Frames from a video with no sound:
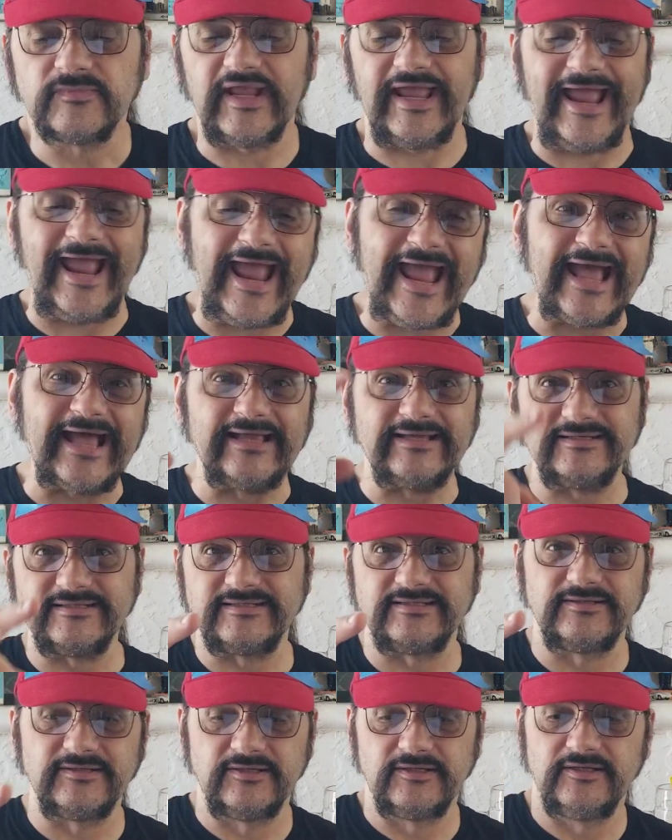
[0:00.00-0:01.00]
And
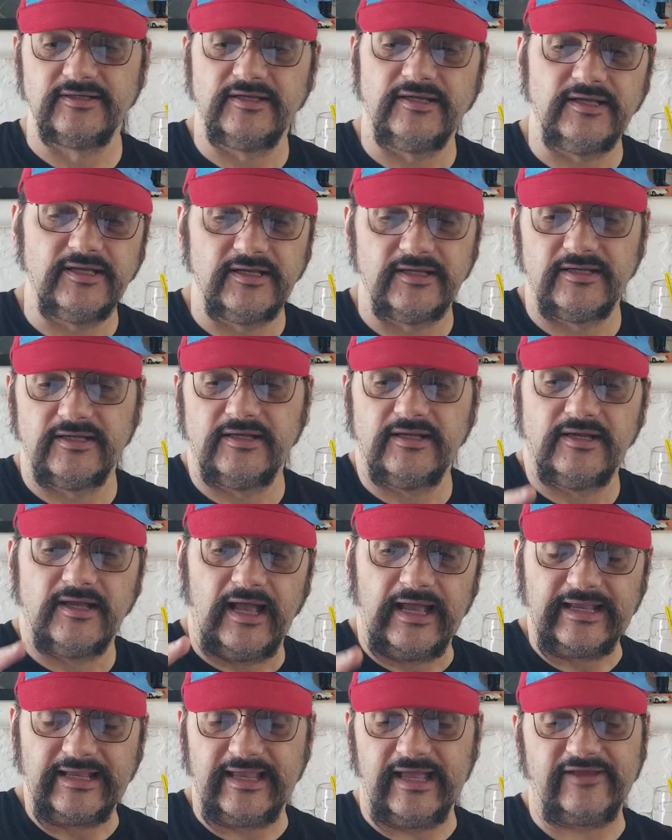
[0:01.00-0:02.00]

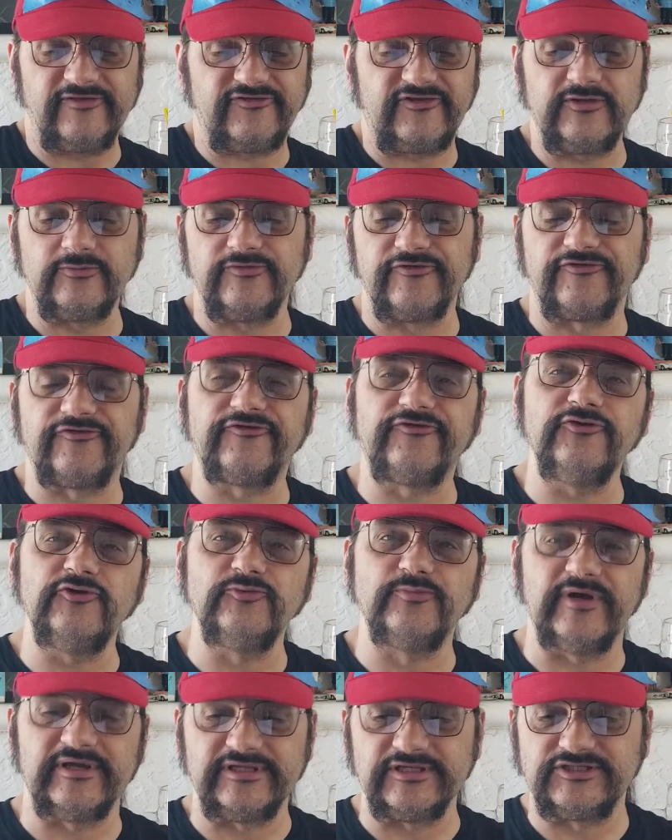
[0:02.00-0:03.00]
I guess he was
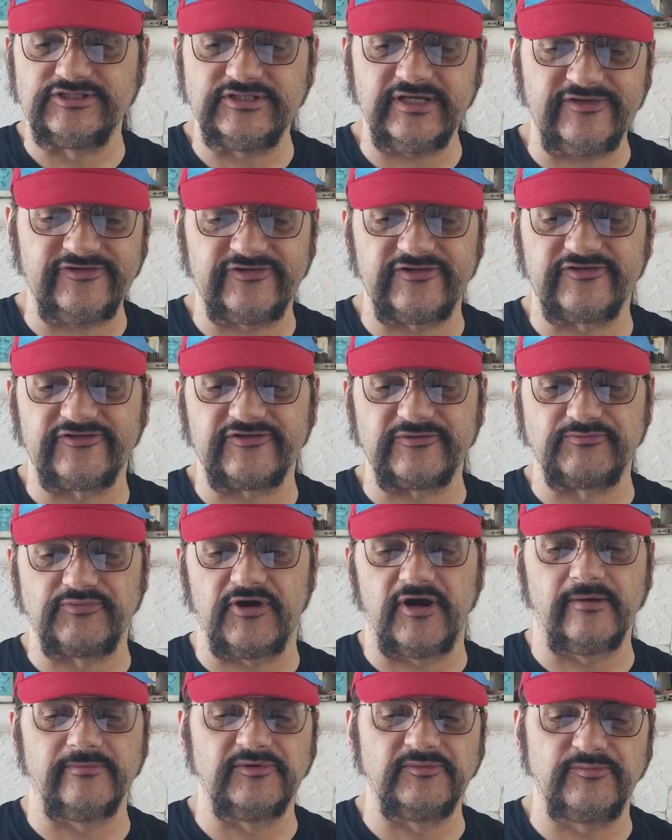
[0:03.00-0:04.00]
sued by the Justice
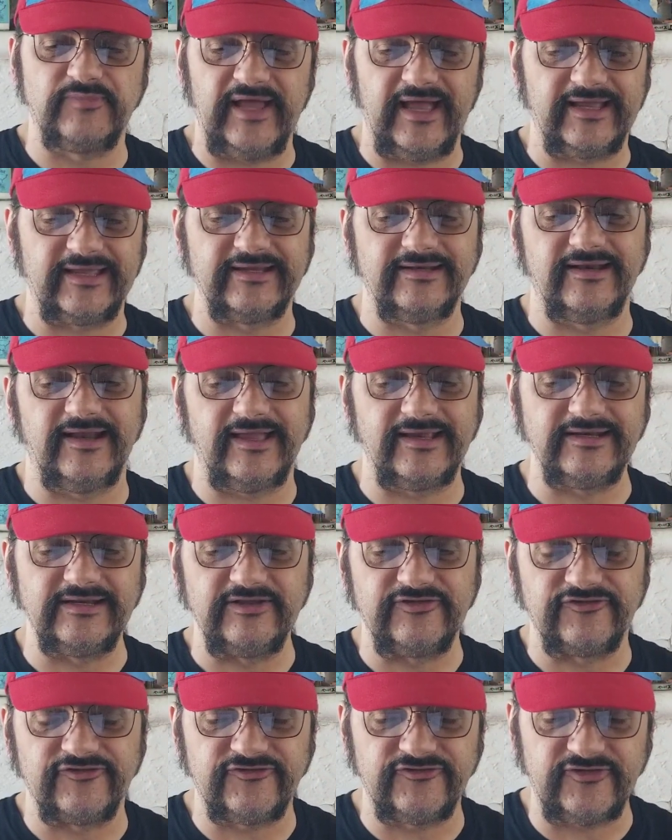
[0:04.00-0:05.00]
Department back in
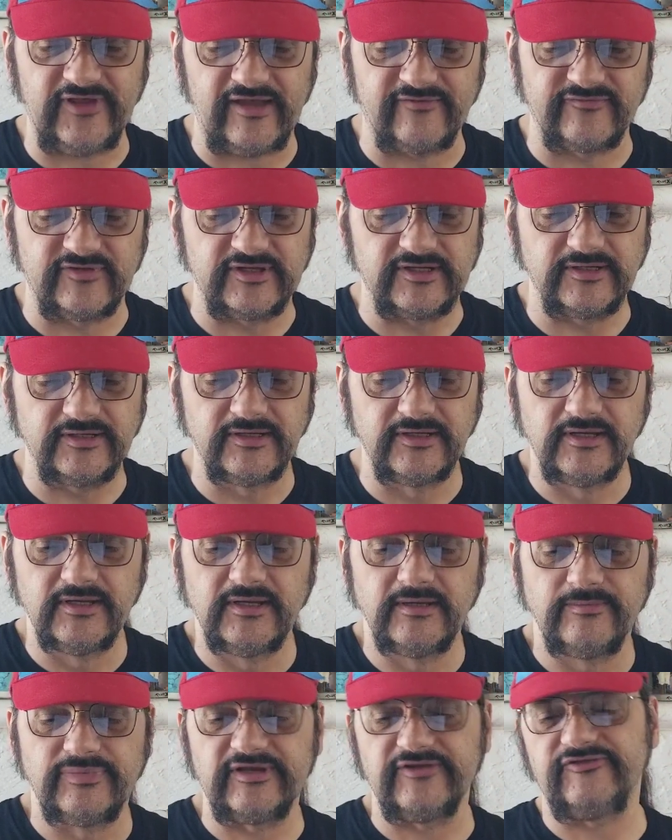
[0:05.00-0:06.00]
97
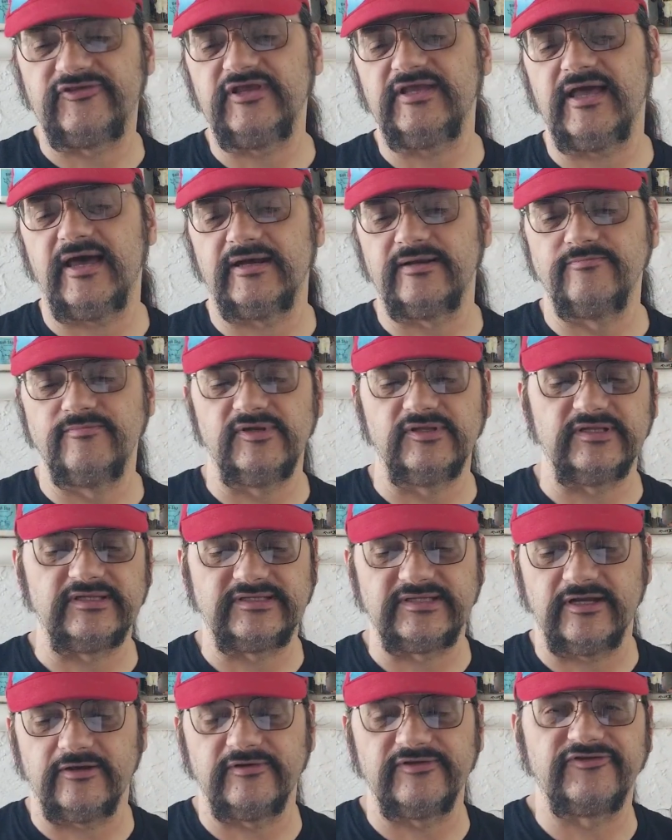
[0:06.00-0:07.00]
because he got a
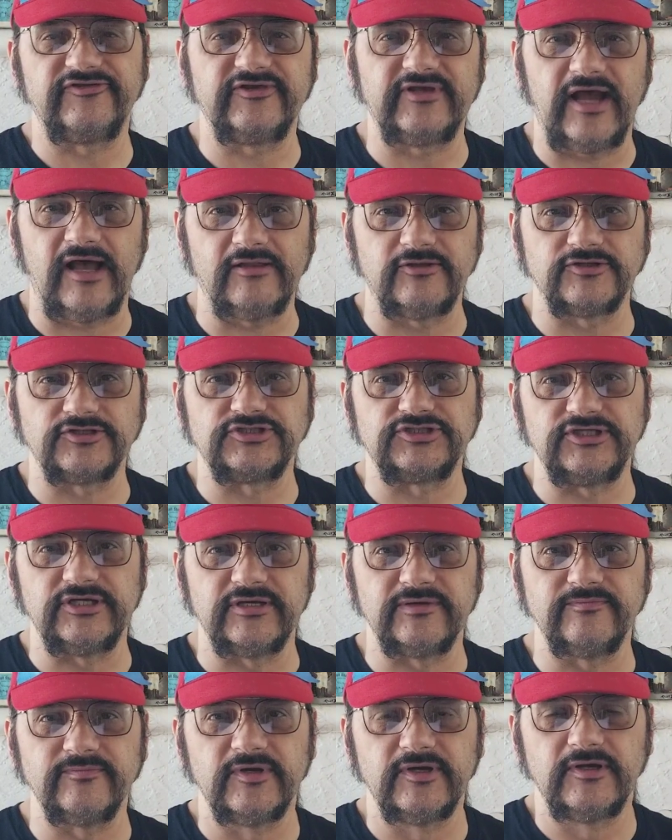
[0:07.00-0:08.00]
military
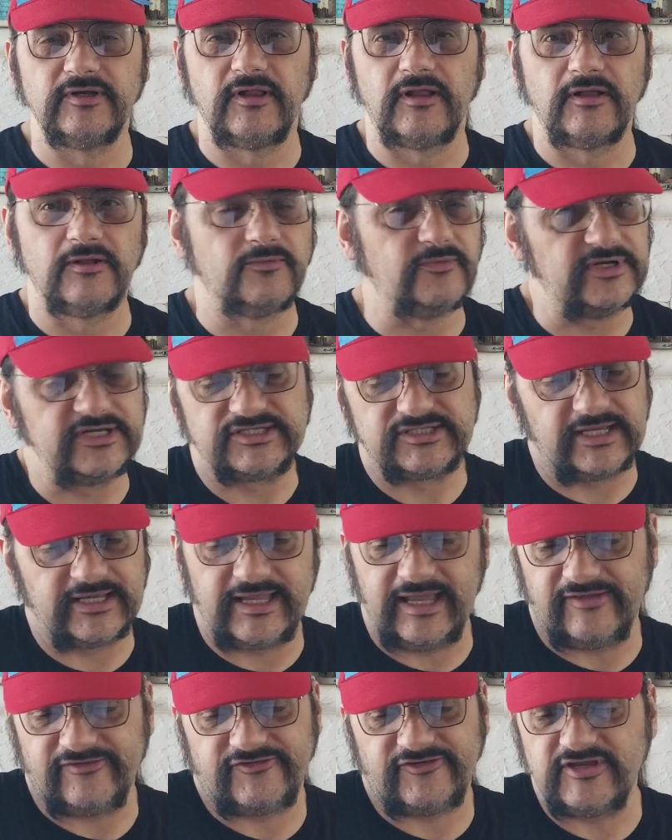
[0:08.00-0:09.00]
scholarship, which I
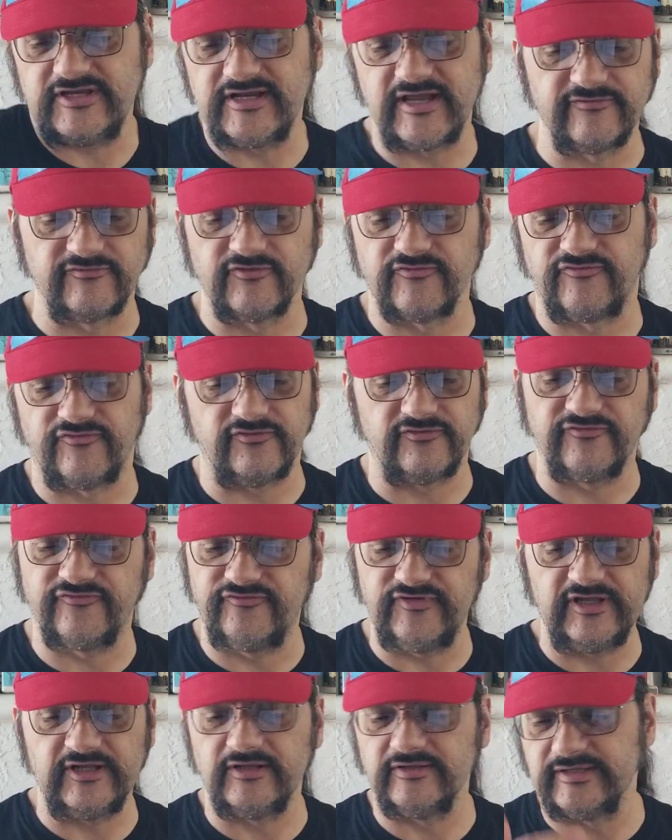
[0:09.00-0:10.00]
guess he never
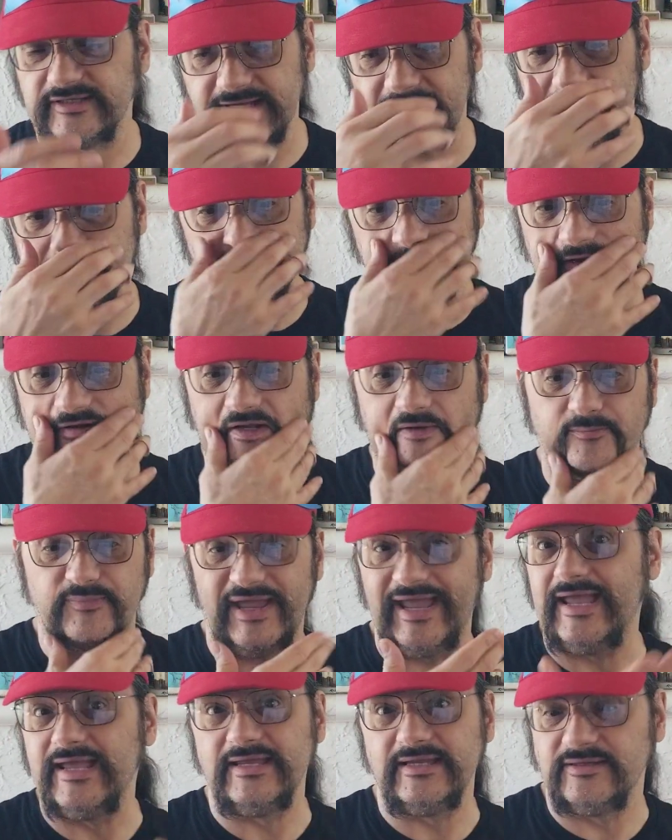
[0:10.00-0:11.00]
fulfilled, and he had to end up
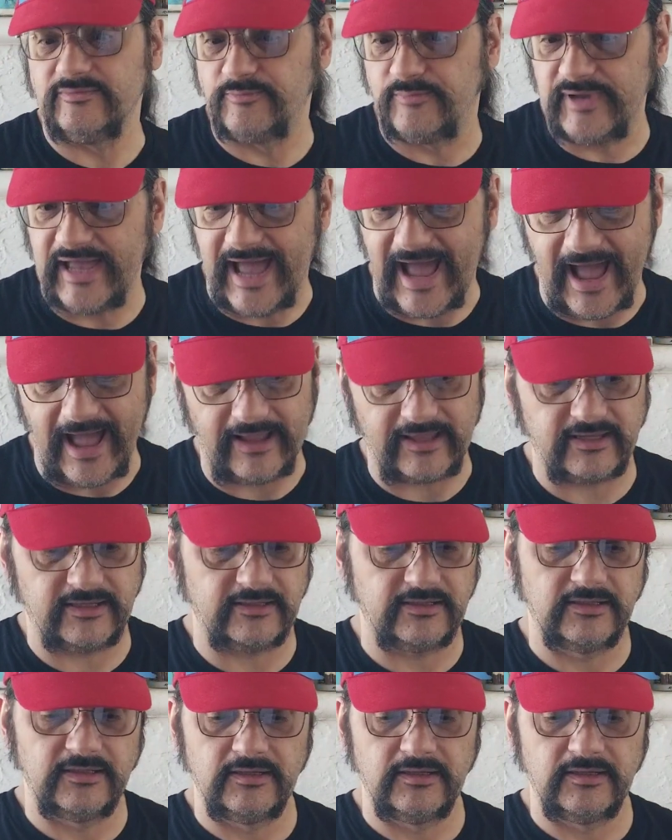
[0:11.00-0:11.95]
paying it back.